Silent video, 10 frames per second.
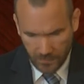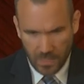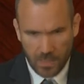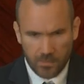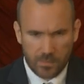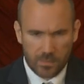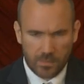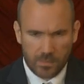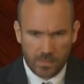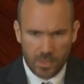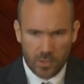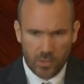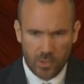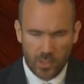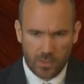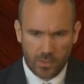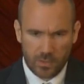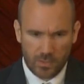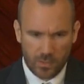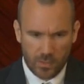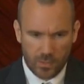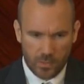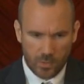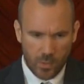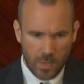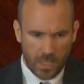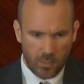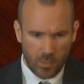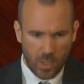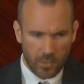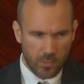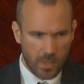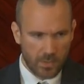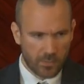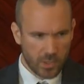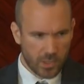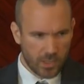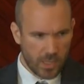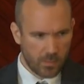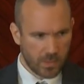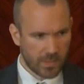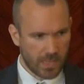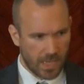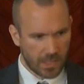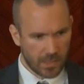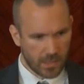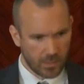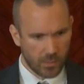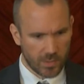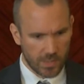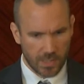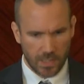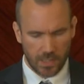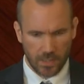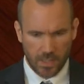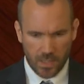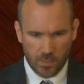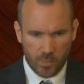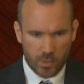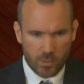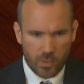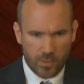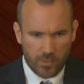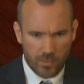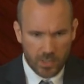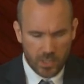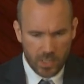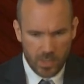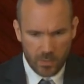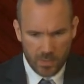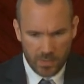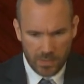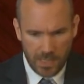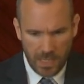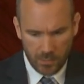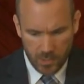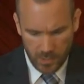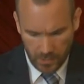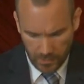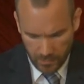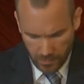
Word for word: I'm sure that no matter what, you may envision him as standing or seating, but you don't envision him as slouching.